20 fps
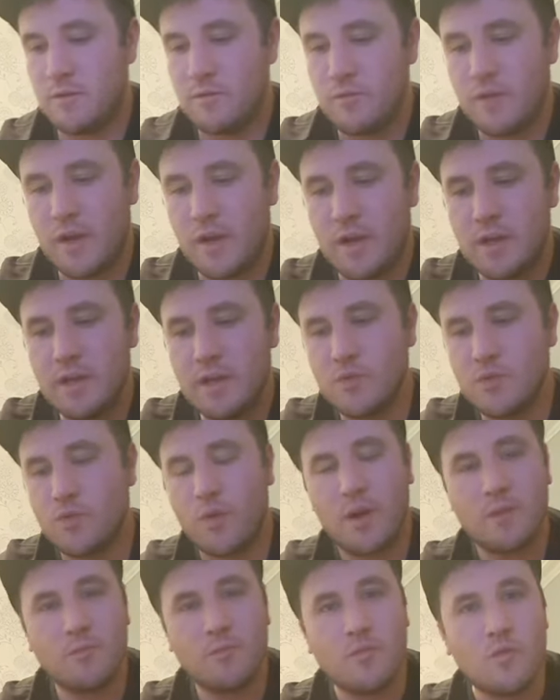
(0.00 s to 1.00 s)
Rarely
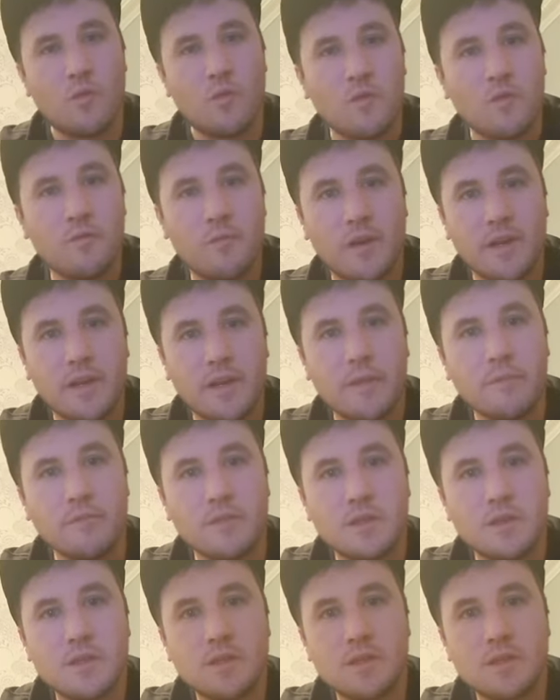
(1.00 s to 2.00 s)
do I move my
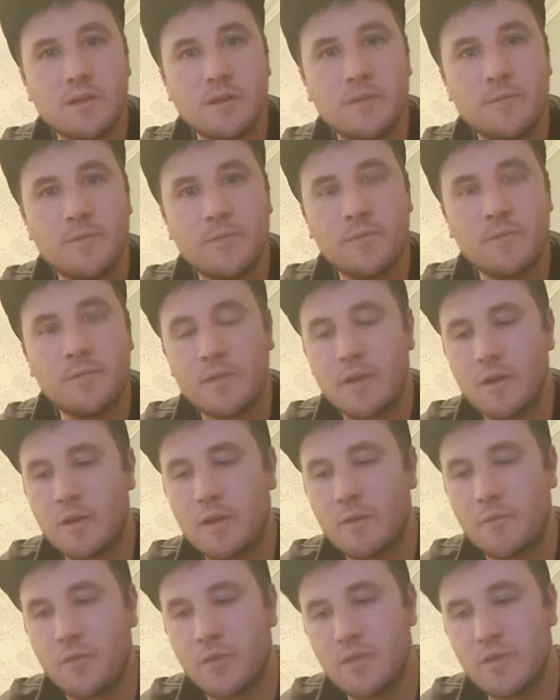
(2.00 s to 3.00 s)
nymphs.
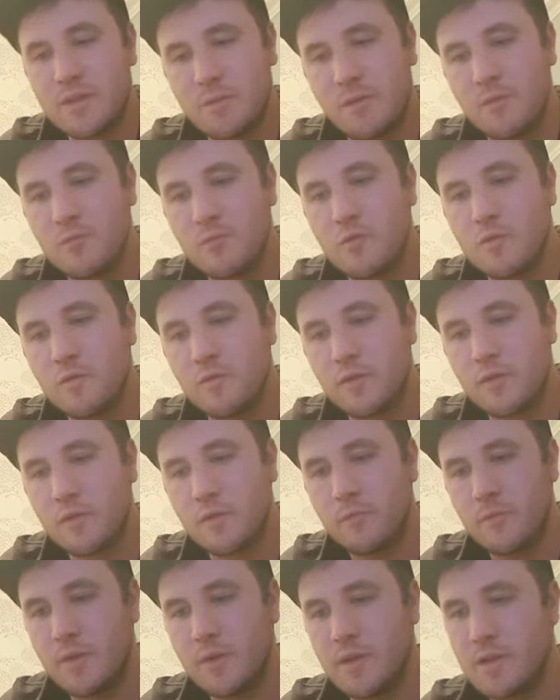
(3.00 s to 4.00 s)
The only time I'll move
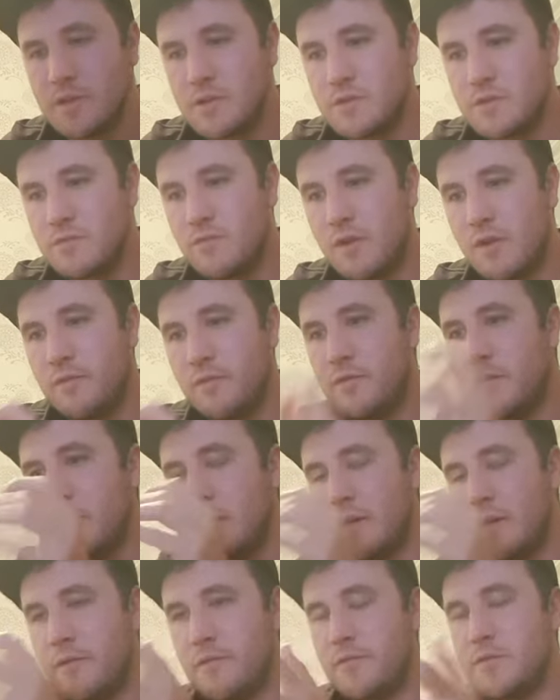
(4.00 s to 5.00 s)
them is
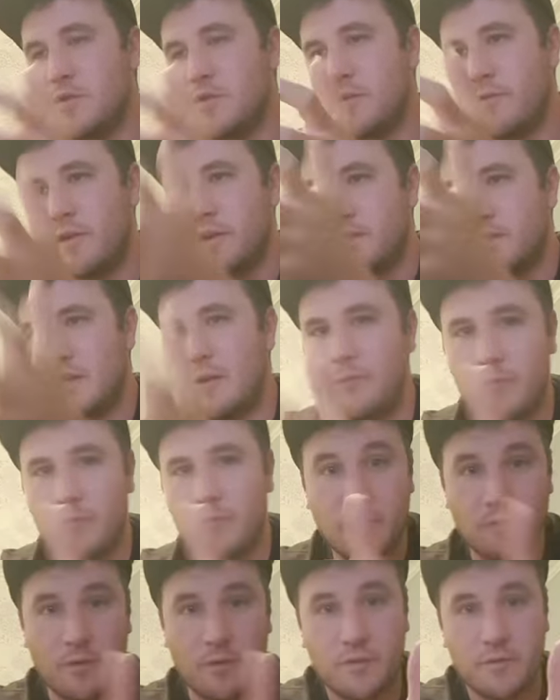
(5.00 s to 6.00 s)
roughly if, so for
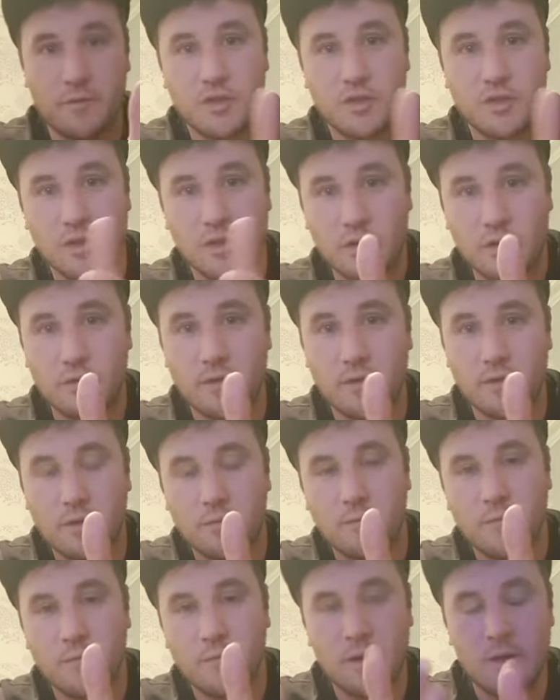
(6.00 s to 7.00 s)
example, if we're fishing here
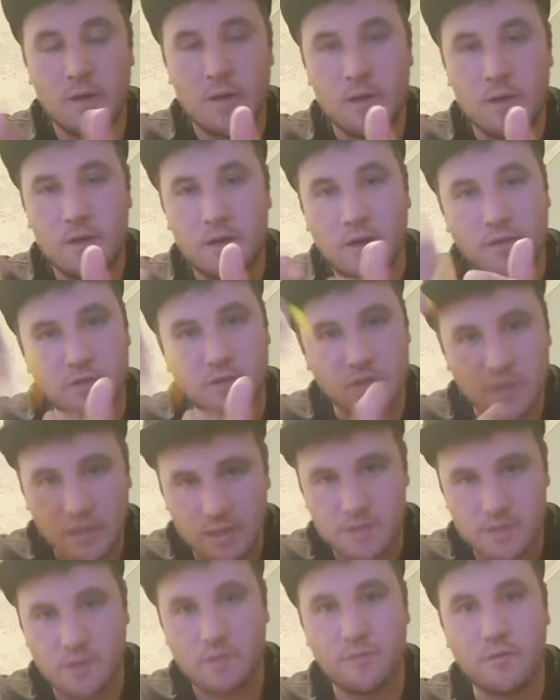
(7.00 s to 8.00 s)
now, I've just
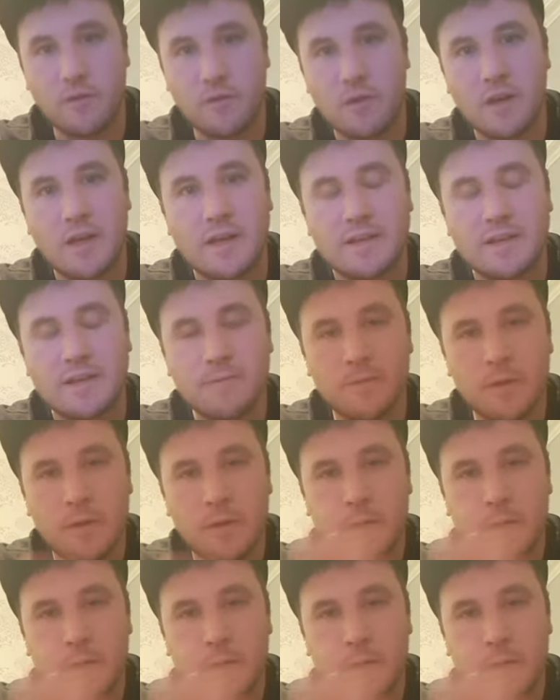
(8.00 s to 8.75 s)
cast a full line.